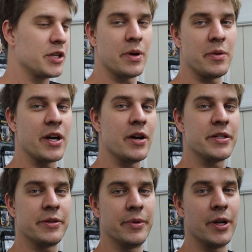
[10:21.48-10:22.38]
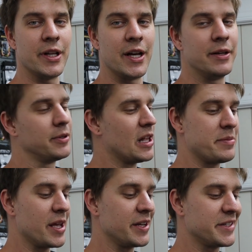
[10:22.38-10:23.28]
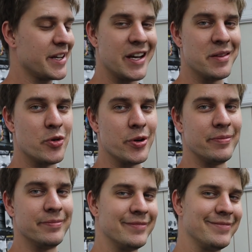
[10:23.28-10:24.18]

So anyway guys, I'll, uh, I'll update you again in the morning.